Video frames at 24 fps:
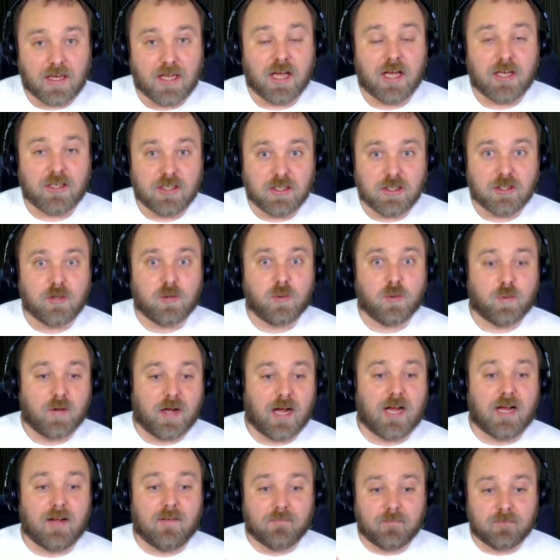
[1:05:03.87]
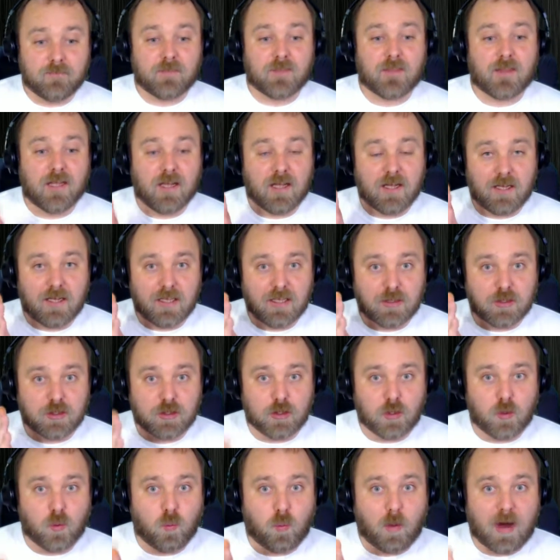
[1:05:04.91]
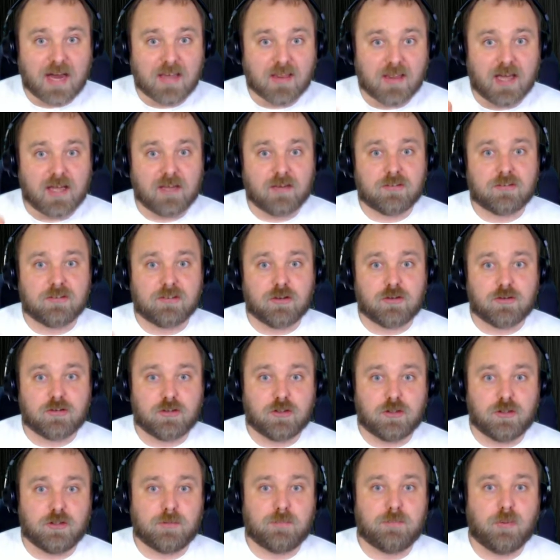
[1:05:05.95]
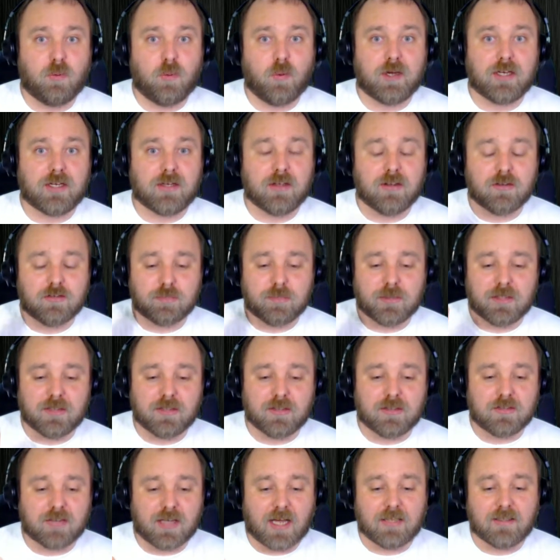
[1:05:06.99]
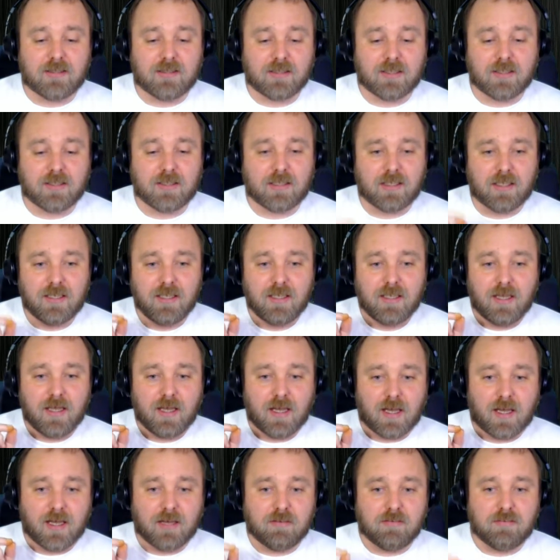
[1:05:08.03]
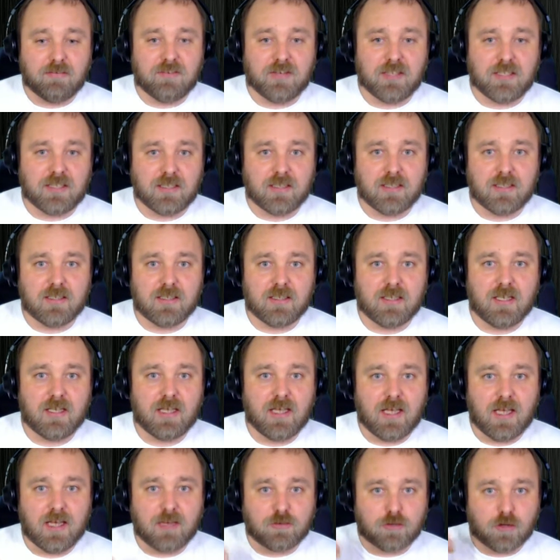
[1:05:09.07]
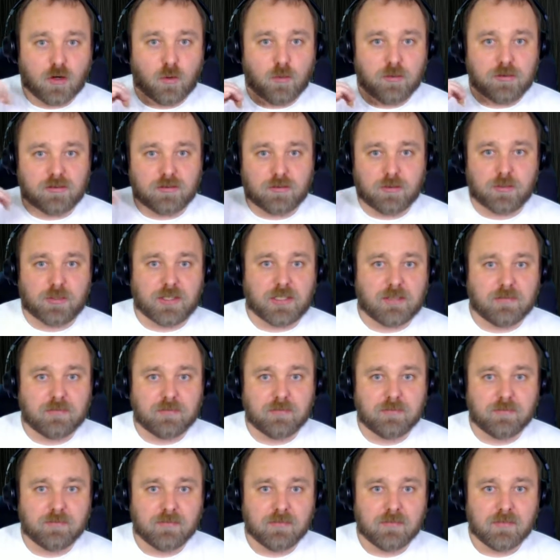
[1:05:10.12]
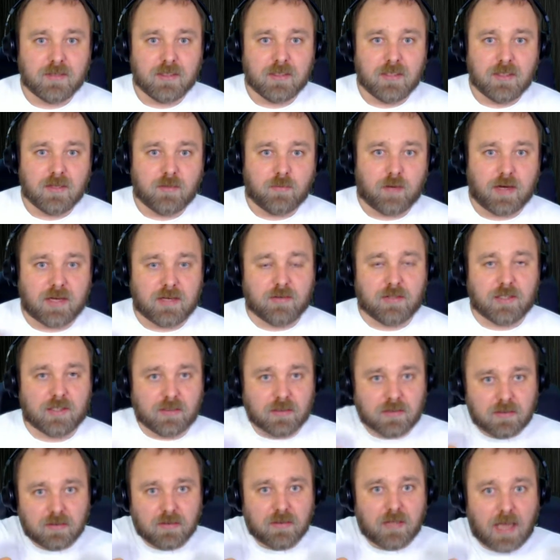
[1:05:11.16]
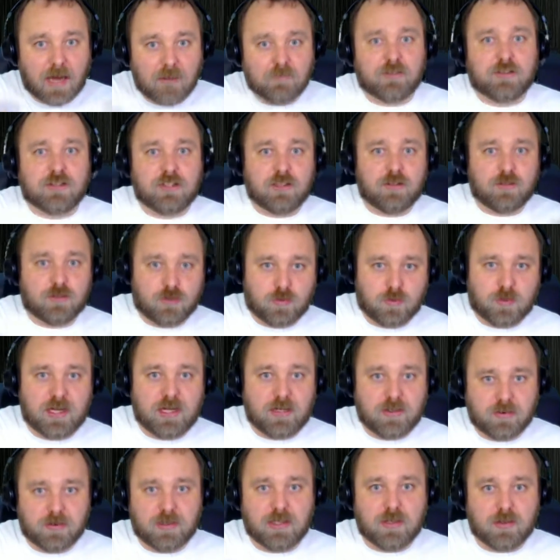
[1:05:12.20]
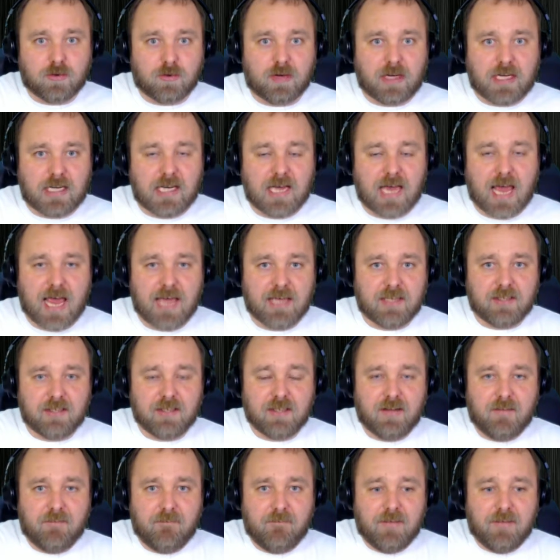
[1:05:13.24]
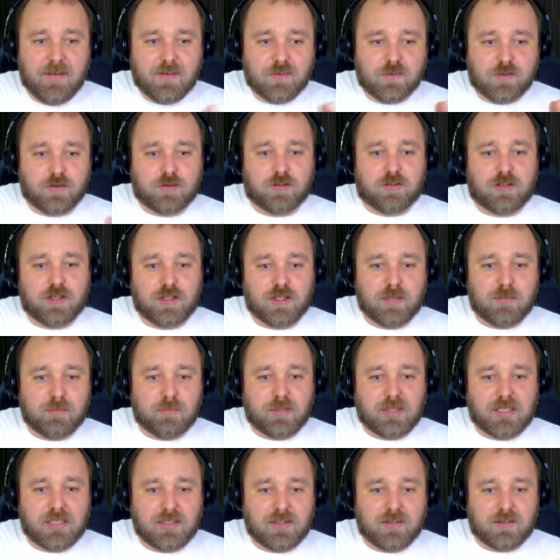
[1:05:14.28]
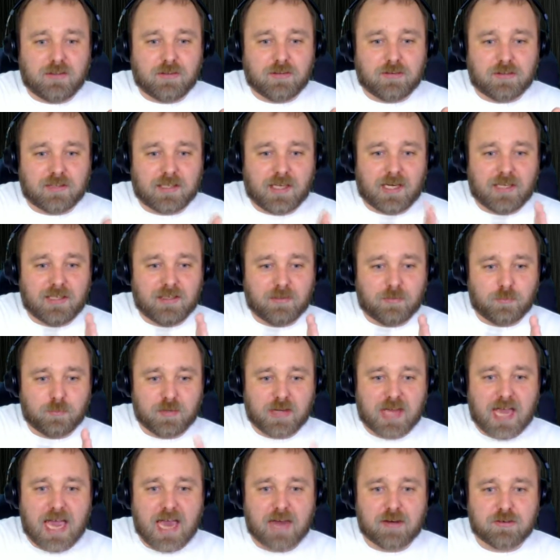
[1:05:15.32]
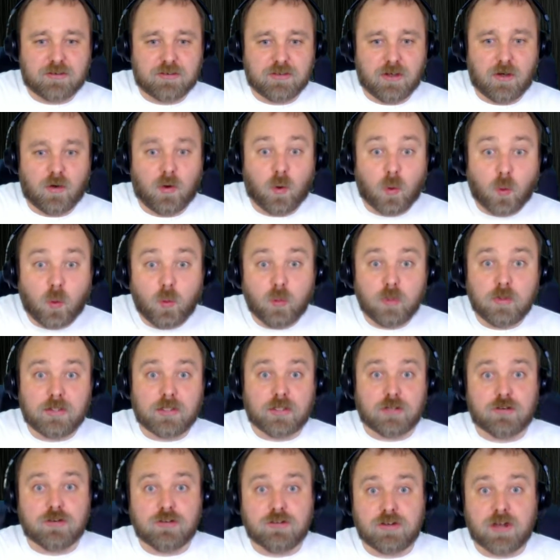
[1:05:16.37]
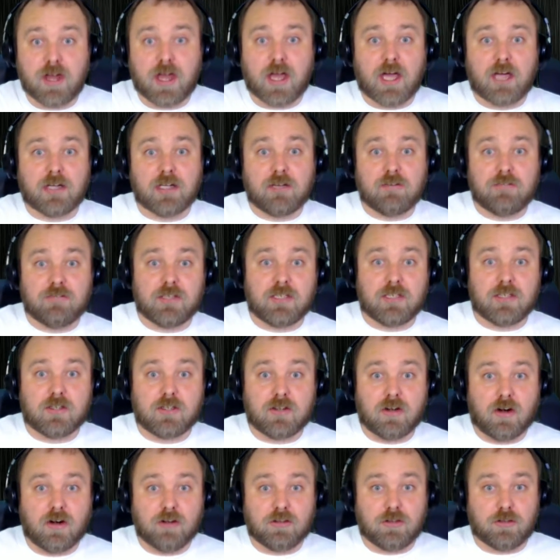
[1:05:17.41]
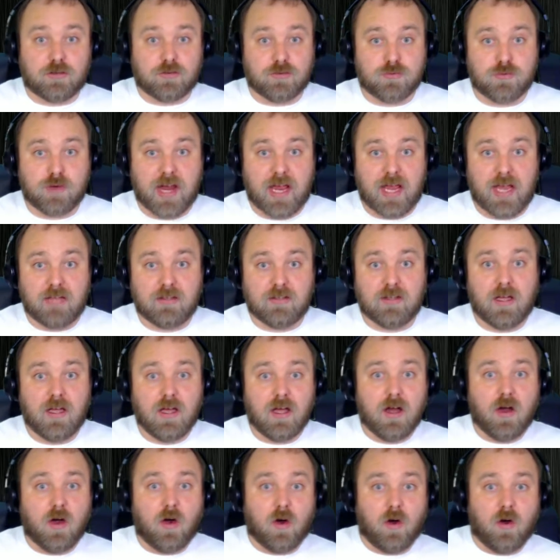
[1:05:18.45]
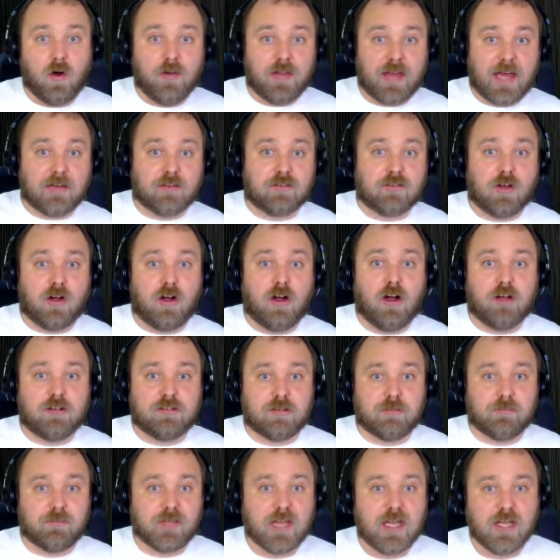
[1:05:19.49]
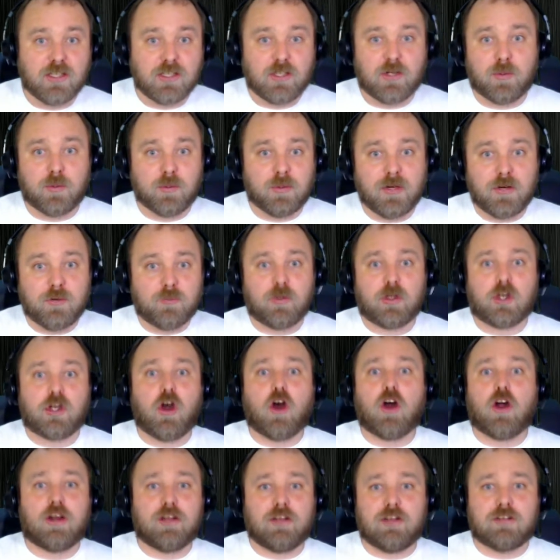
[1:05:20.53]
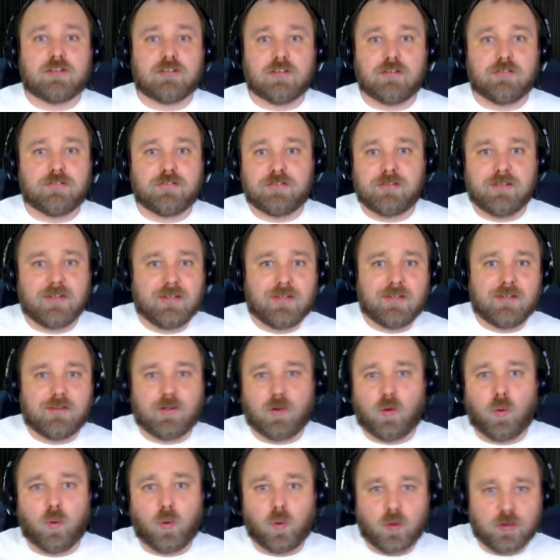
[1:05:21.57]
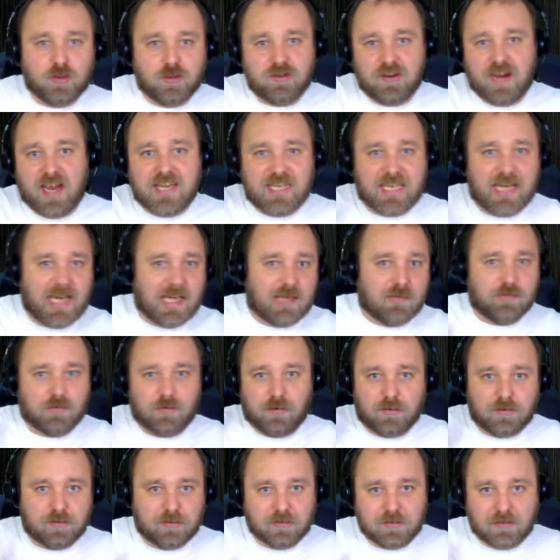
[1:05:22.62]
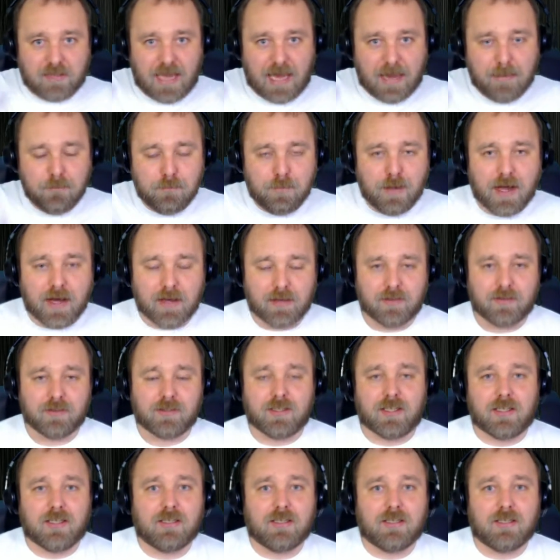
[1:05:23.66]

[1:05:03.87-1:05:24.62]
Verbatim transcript: You know, to be fair. You know why that is such a good point? It's because I think NVIDIA, it's always green, right? Like, everything's green, green, green, and there's going to be this kind of reaction of, holy shit, an NVIDIA card that's red? Oh, that's awesome. You know, regardless of the whole Jedi versus the Empire thing.